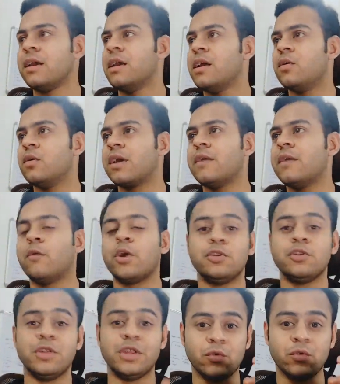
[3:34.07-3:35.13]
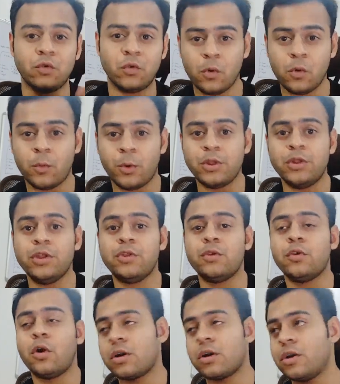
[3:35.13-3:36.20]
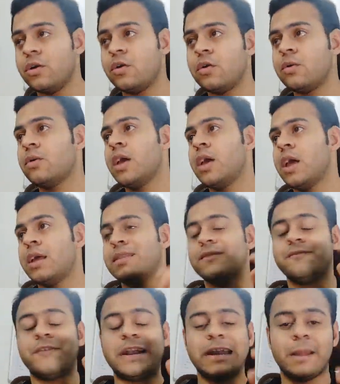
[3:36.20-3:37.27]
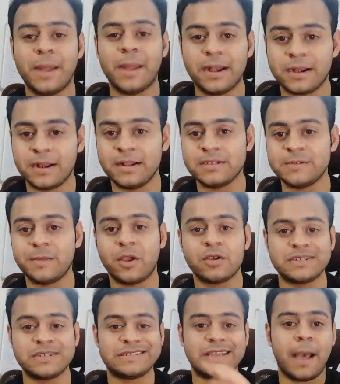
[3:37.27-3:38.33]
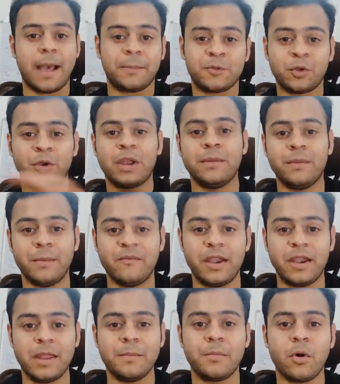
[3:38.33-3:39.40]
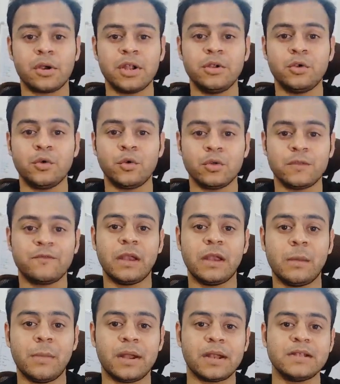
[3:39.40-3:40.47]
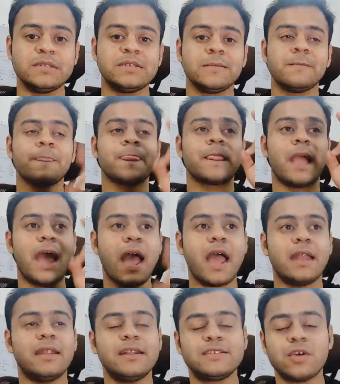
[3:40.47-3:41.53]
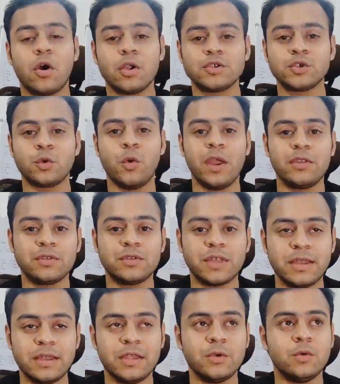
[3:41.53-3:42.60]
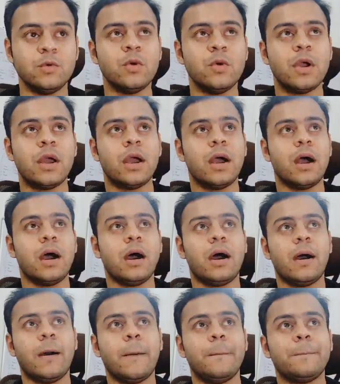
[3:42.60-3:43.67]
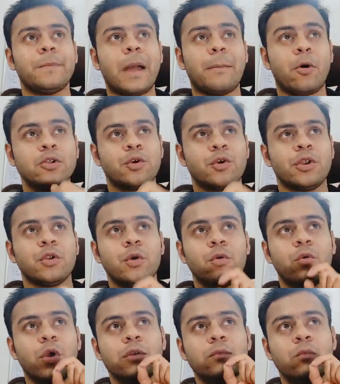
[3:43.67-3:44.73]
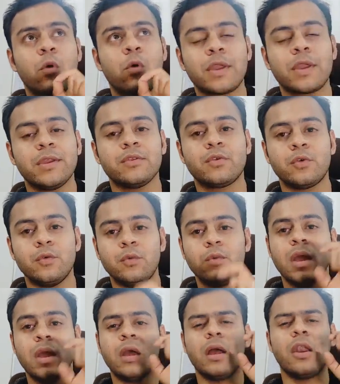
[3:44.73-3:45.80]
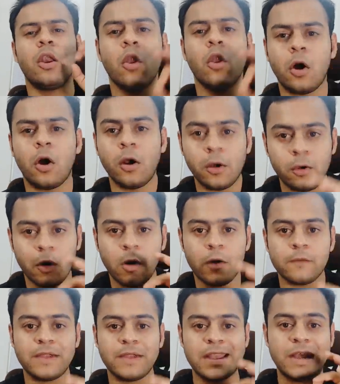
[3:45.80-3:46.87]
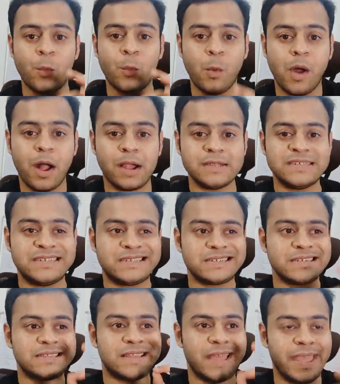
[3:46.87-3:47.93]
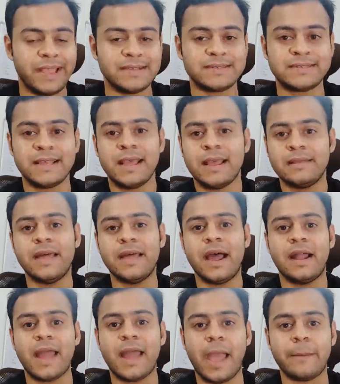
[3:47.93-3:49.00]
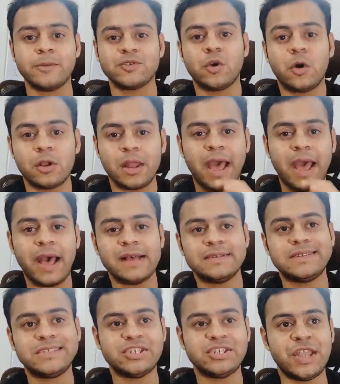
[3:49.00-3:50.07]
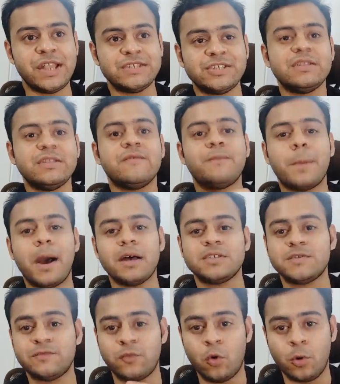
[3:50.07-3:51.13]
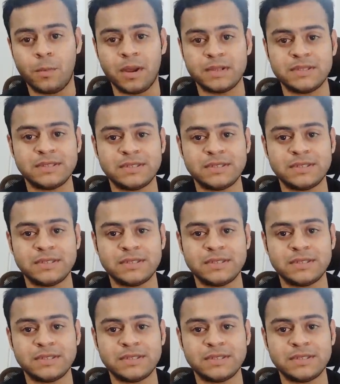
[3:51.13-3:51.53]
Okay, what do you need to know? What do you need to not know? The fundamentals, because it's absolutely very important to know the fundamentals. And it's also going to tell you, I'm also going to walk you through a lot of advanced things that Amazon has changed in the past 4 months.